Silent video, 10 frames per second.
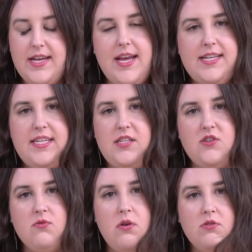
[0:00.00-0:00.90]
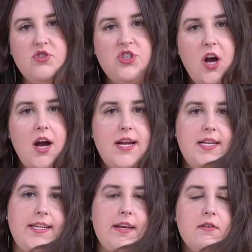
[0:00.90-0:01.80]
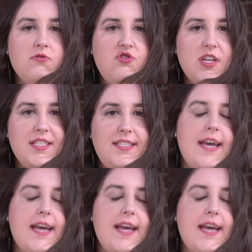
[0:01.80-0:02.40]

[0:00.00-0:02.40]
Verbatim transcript: An 18-year-old shot and killed just